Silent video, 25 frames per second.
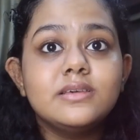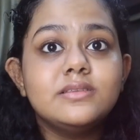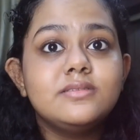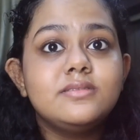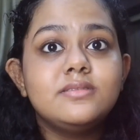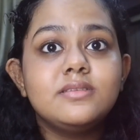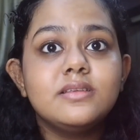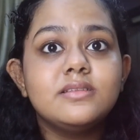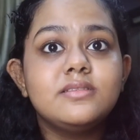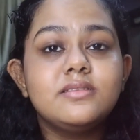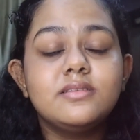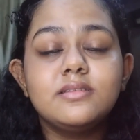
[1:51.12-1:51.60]

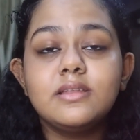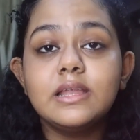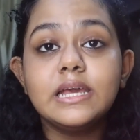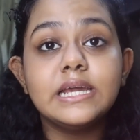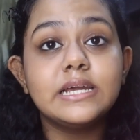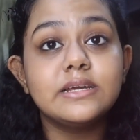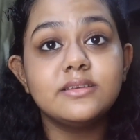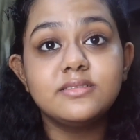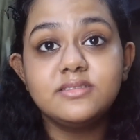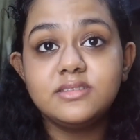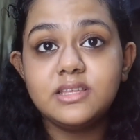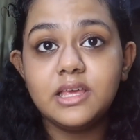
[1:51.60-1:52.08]
it's
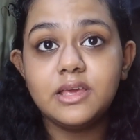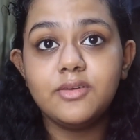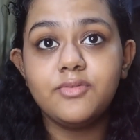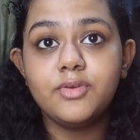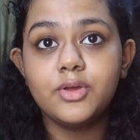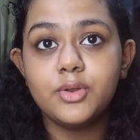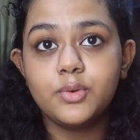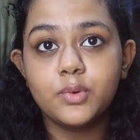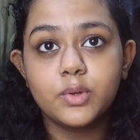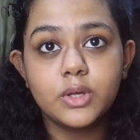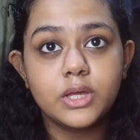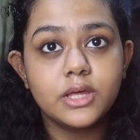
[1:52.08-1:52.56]
like a
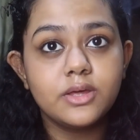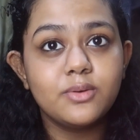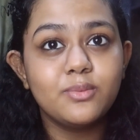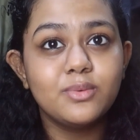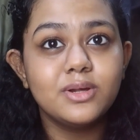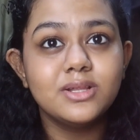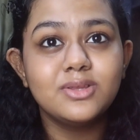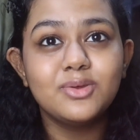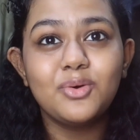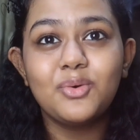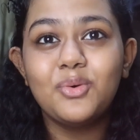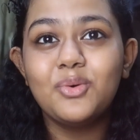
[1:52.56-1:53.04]
savior, okay,
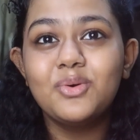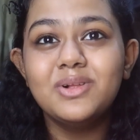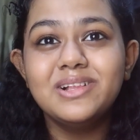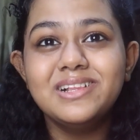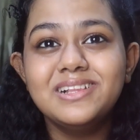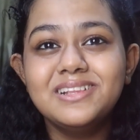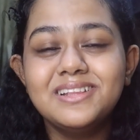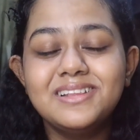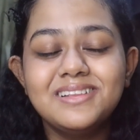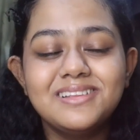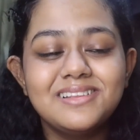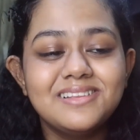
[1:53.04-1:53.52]
with
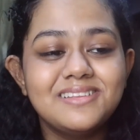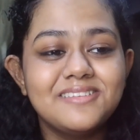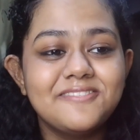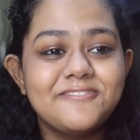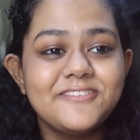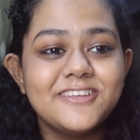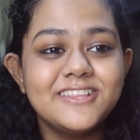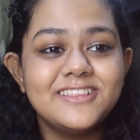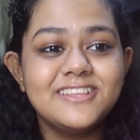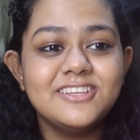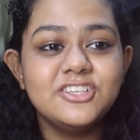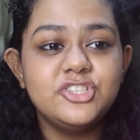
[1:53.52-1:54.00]

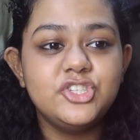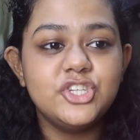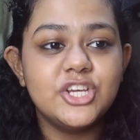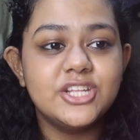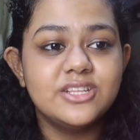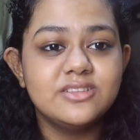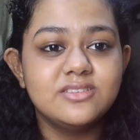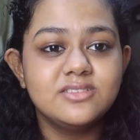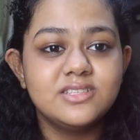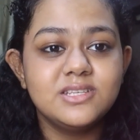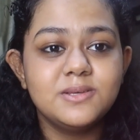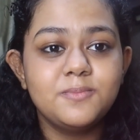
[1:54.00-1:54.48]
the
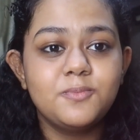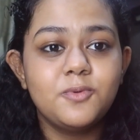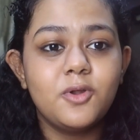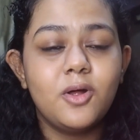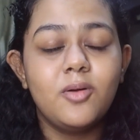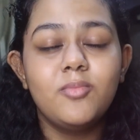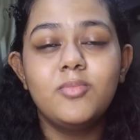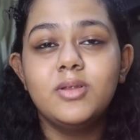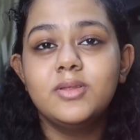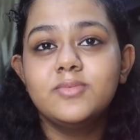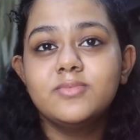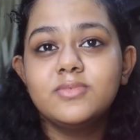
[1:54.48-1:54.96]
Gen Z
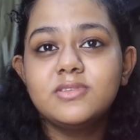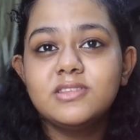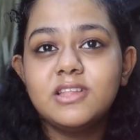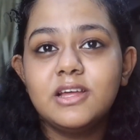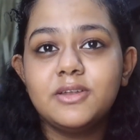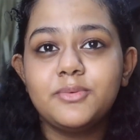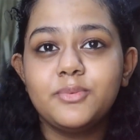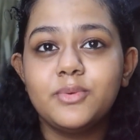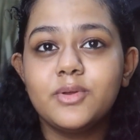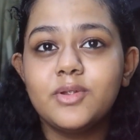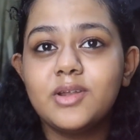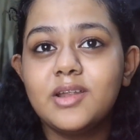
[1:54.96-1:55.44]
problems
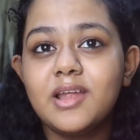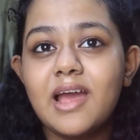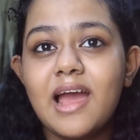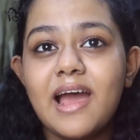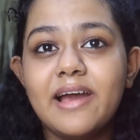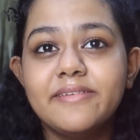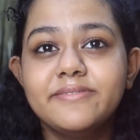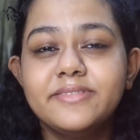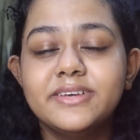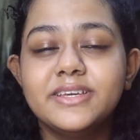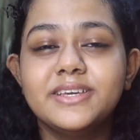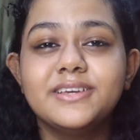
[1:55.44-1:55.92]
that we are
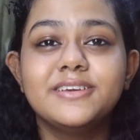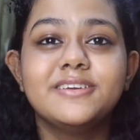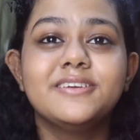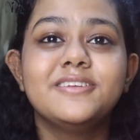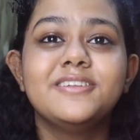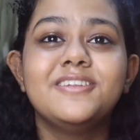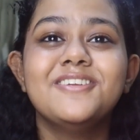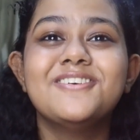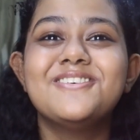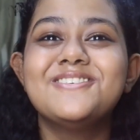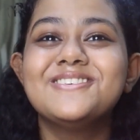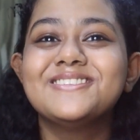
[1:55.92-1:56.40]

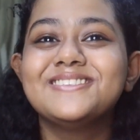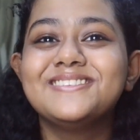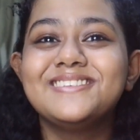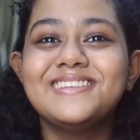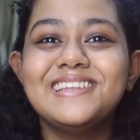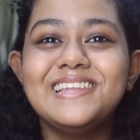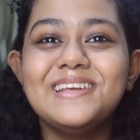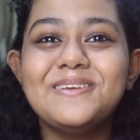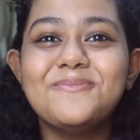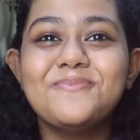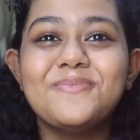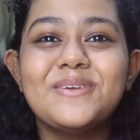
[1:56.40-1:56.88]
having, not
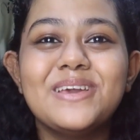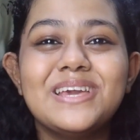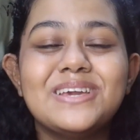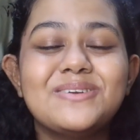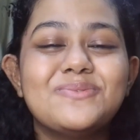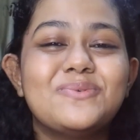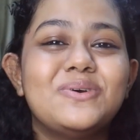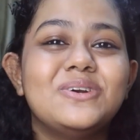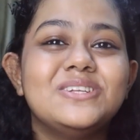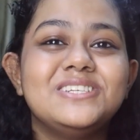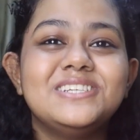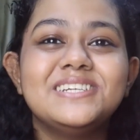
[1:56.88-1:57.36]

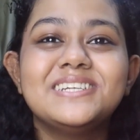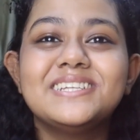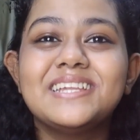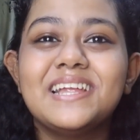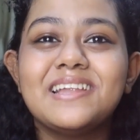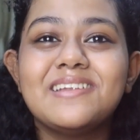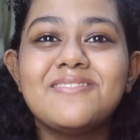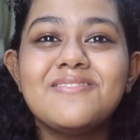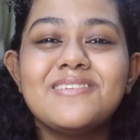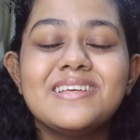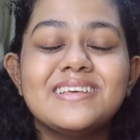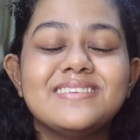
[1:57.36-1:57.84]
sleeping, watching
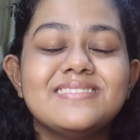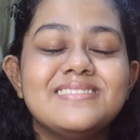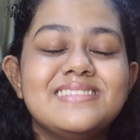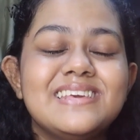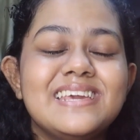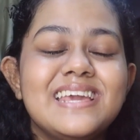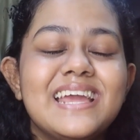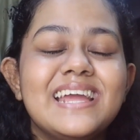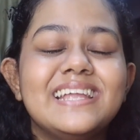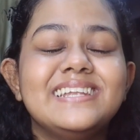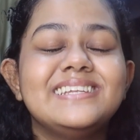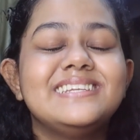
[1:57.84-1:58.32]
Netflix
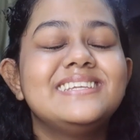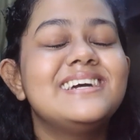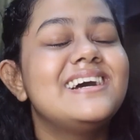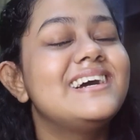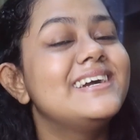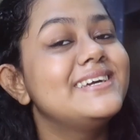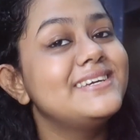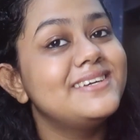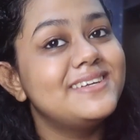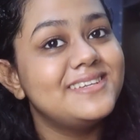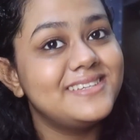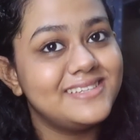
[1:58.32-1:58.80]
the
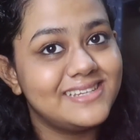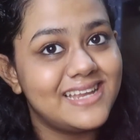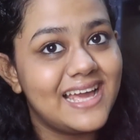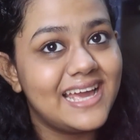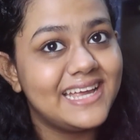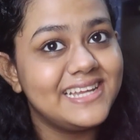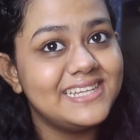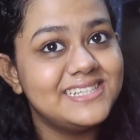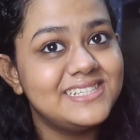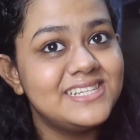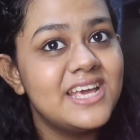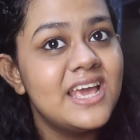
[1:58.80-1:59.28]
entire
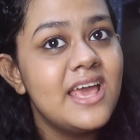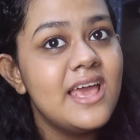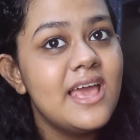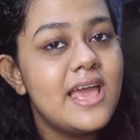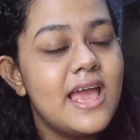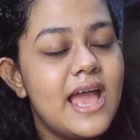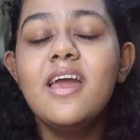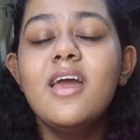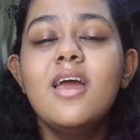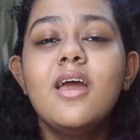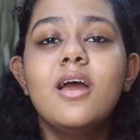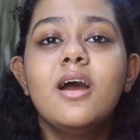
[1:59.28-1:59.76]
night.
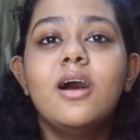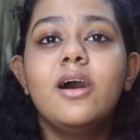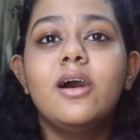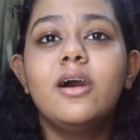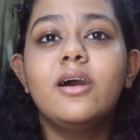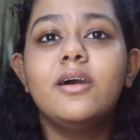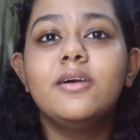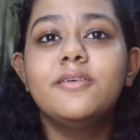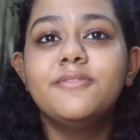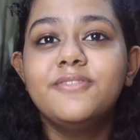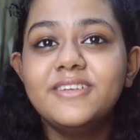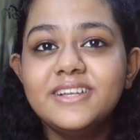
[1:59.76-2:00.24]

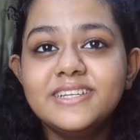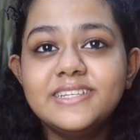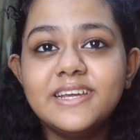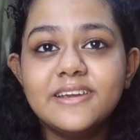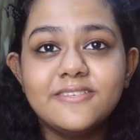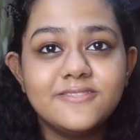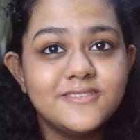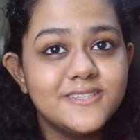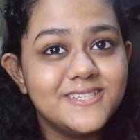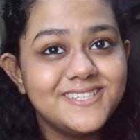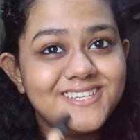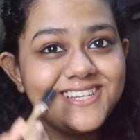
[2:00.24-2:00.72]
Will
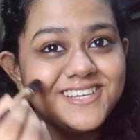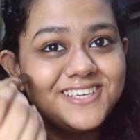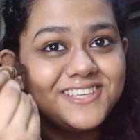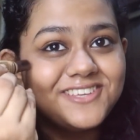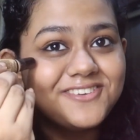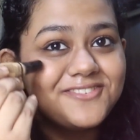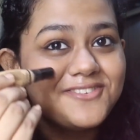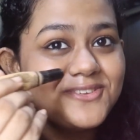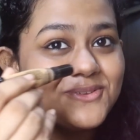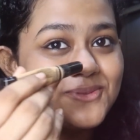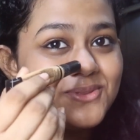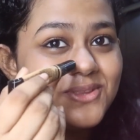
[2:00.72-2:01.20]
definitely
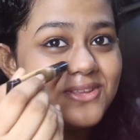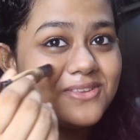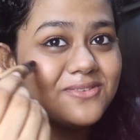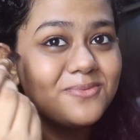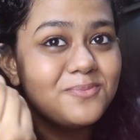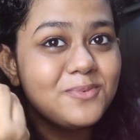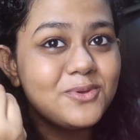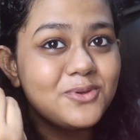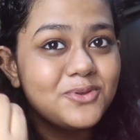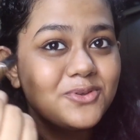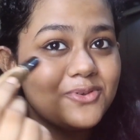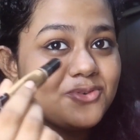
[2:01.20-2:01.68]
give you
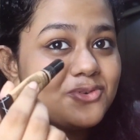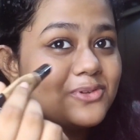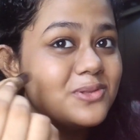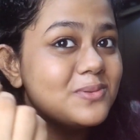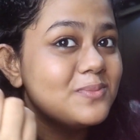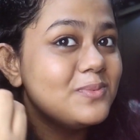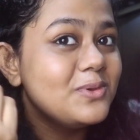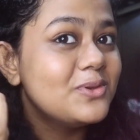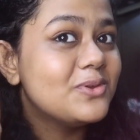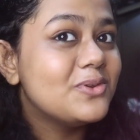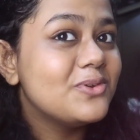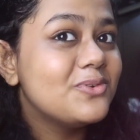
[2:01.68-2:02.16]
these
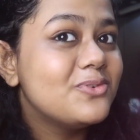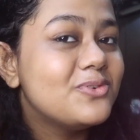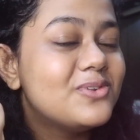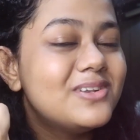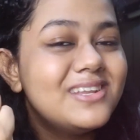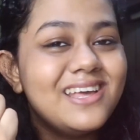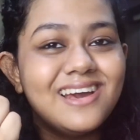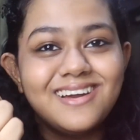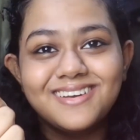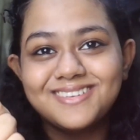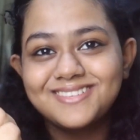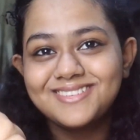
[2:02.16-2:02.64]

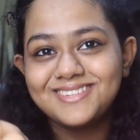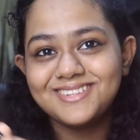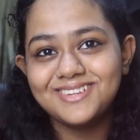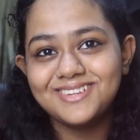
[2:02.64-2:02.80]
beautiful dark